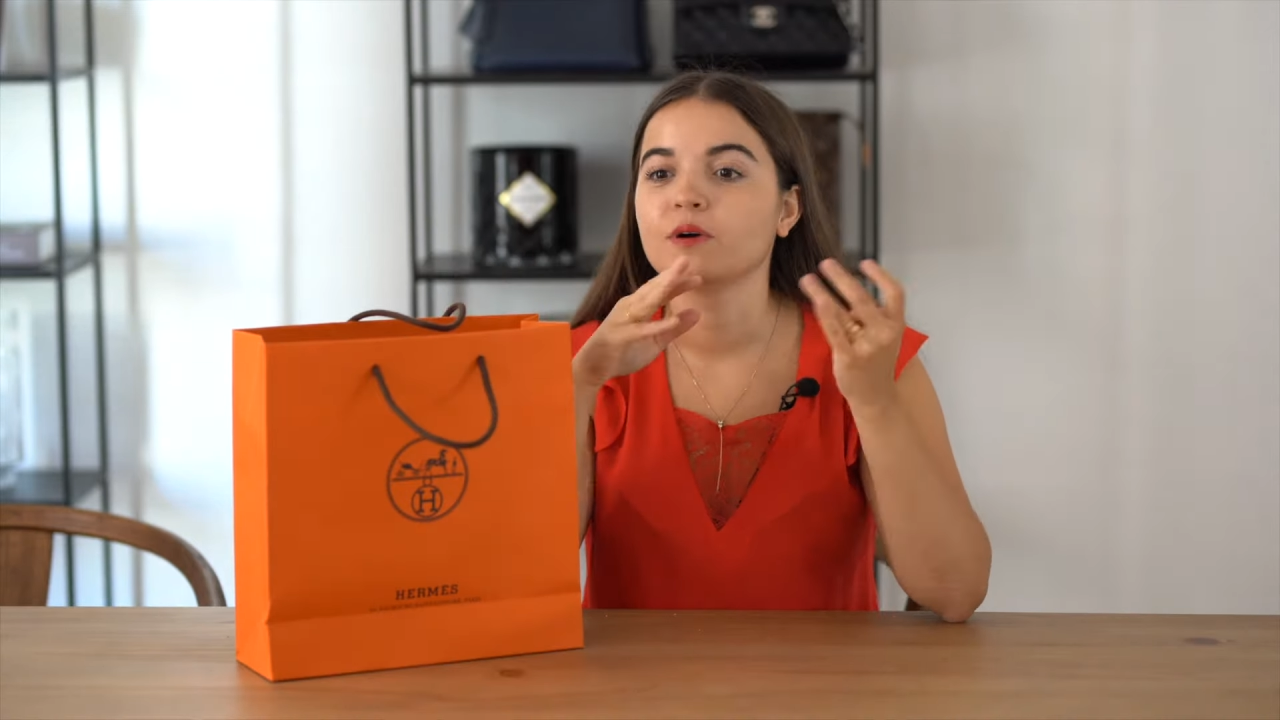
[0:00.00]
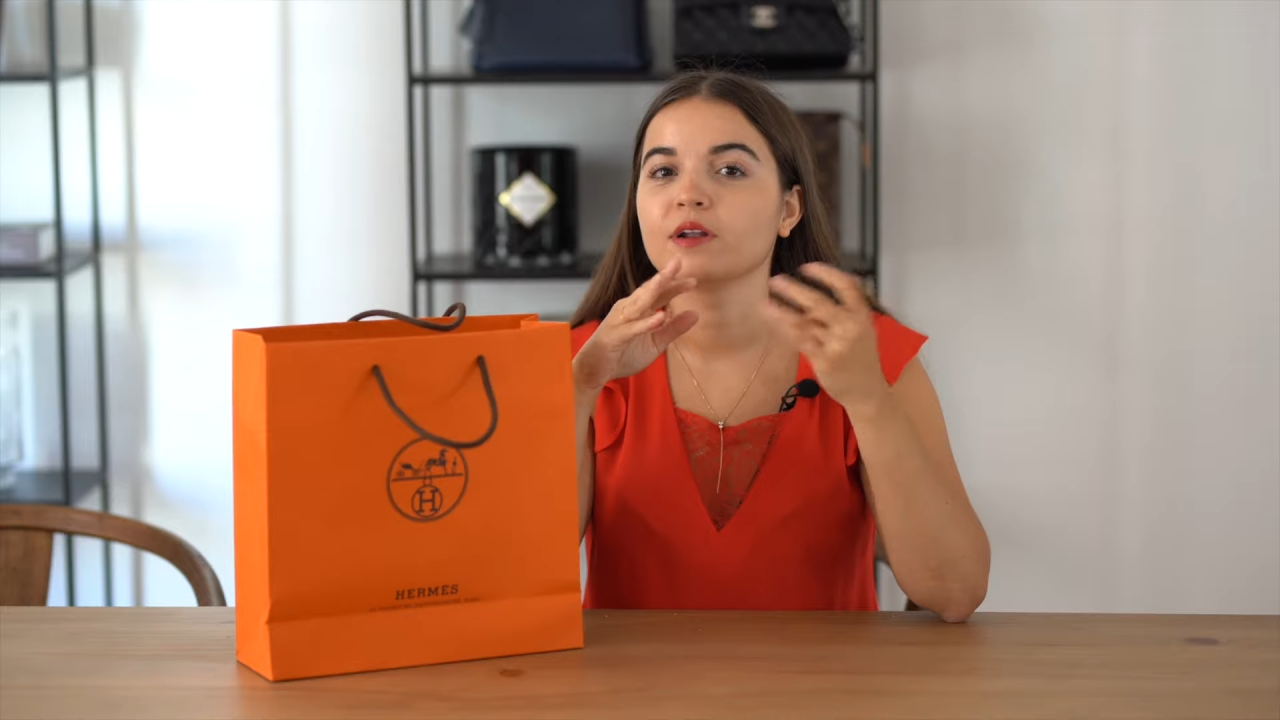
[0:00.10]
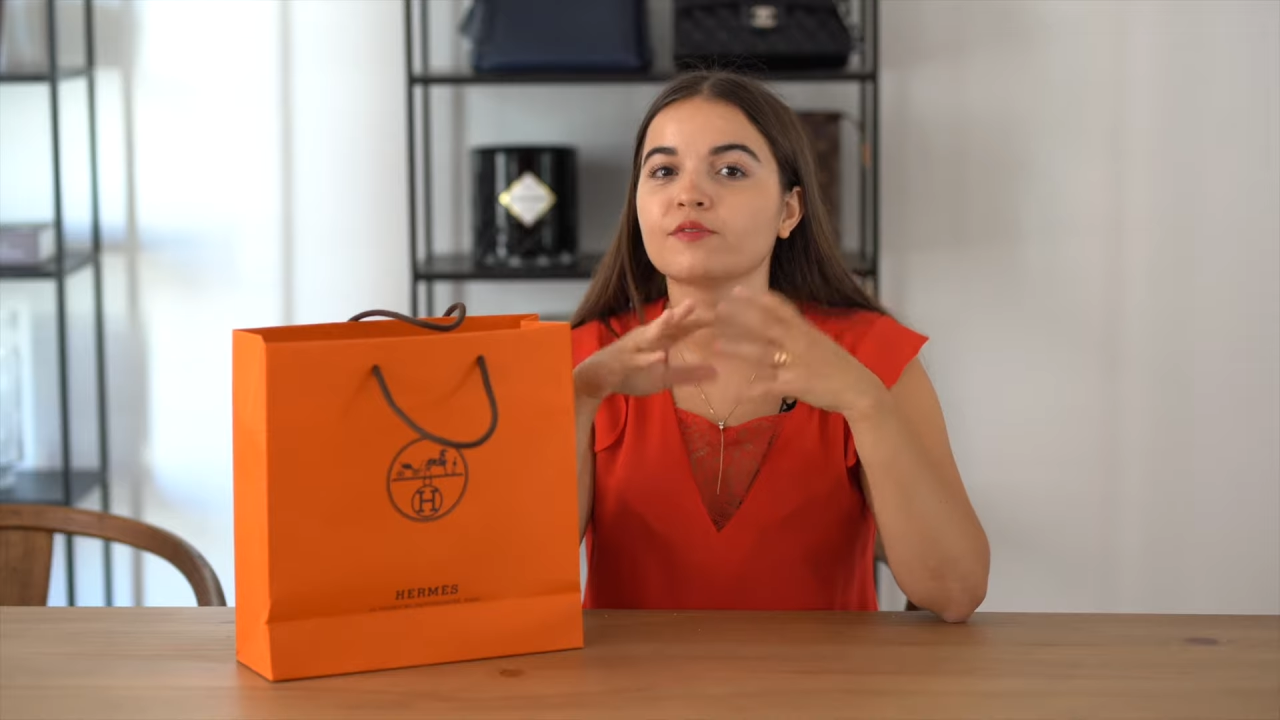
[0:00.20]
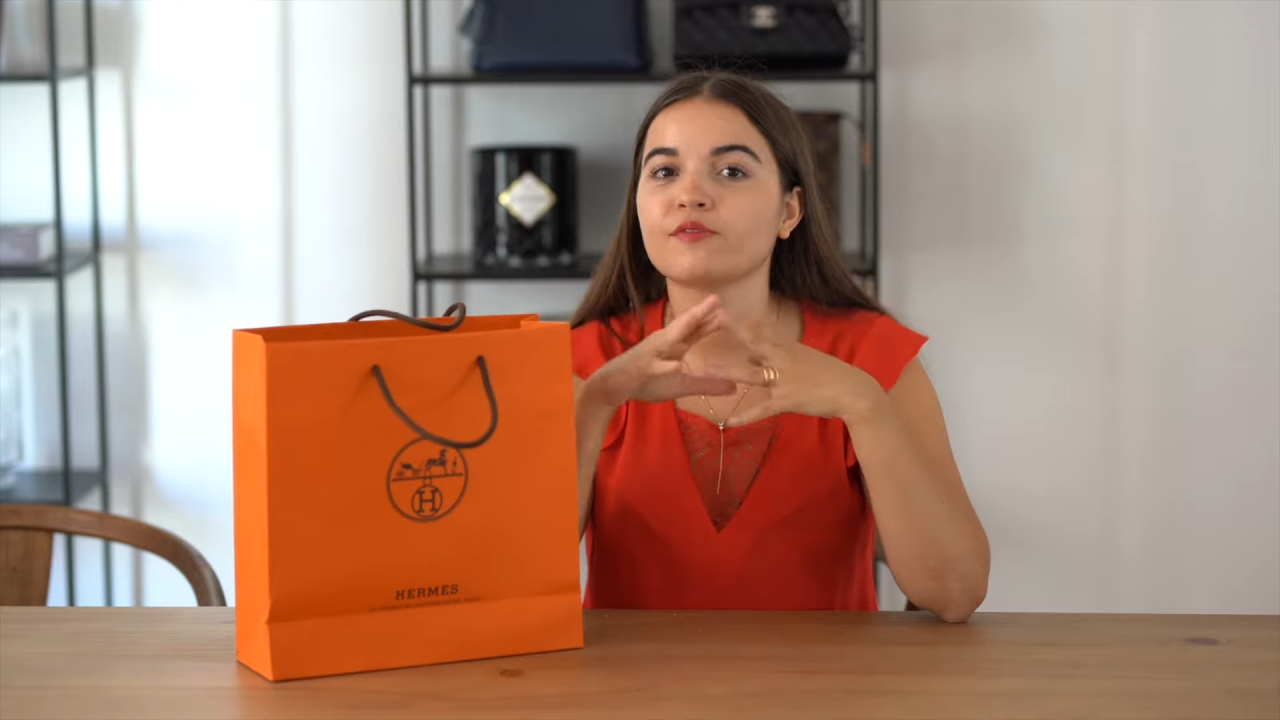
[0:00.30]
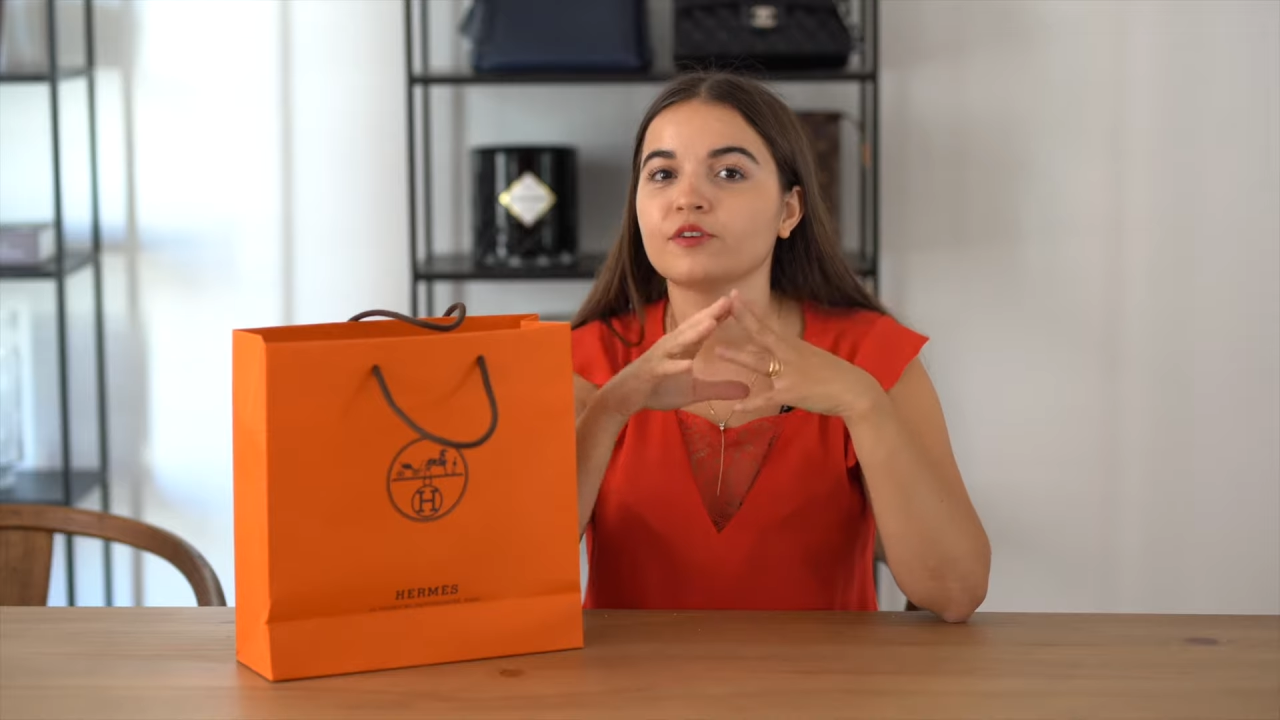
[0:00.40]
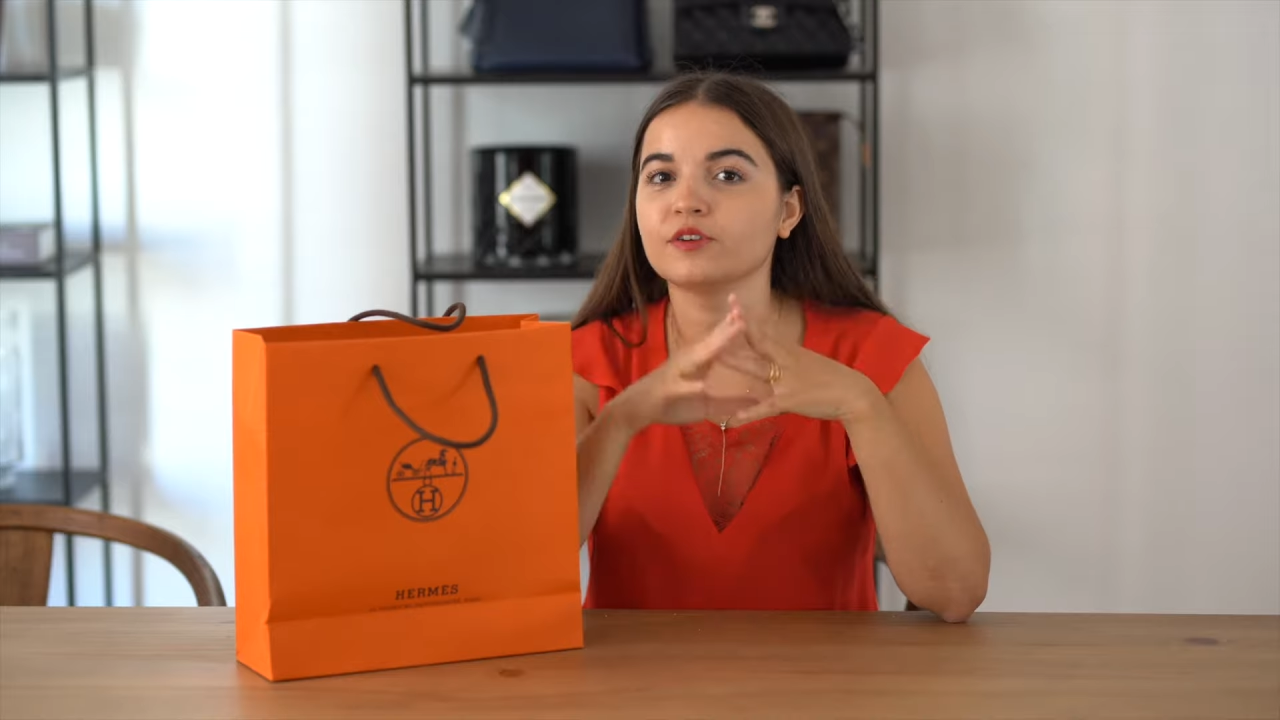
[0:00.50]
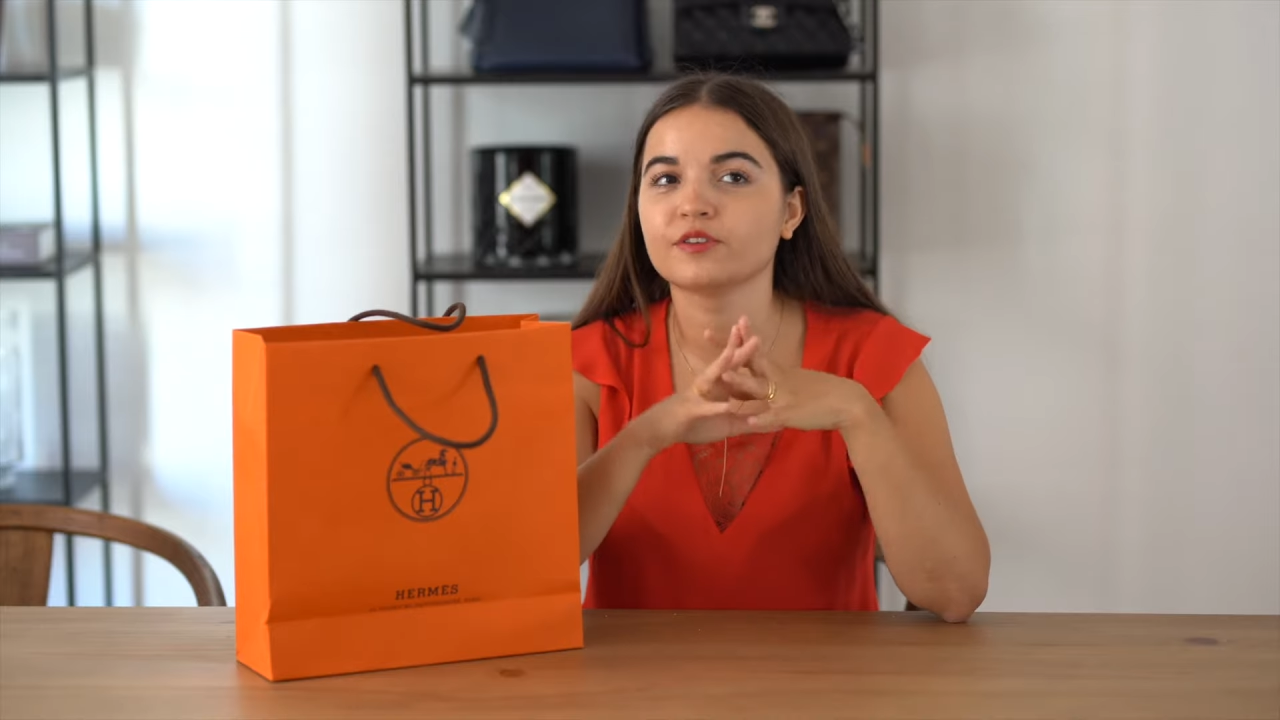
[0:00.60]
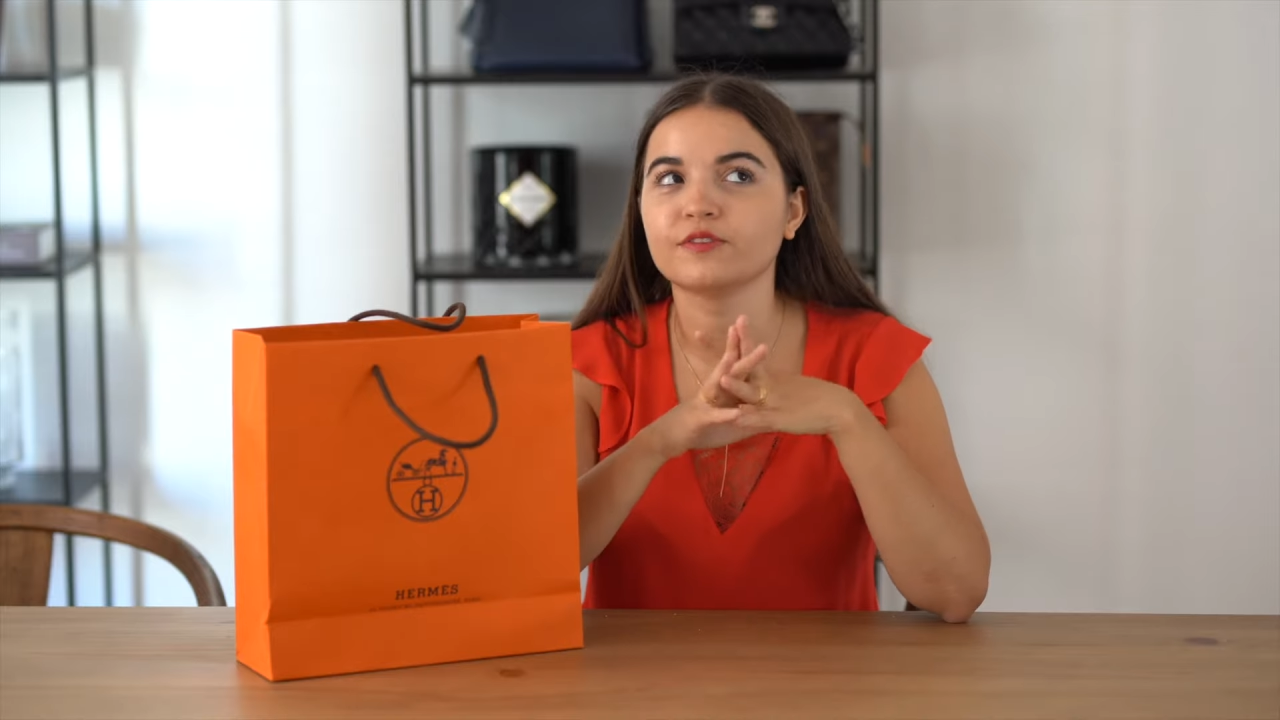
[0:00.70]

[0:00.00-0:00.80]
one of the first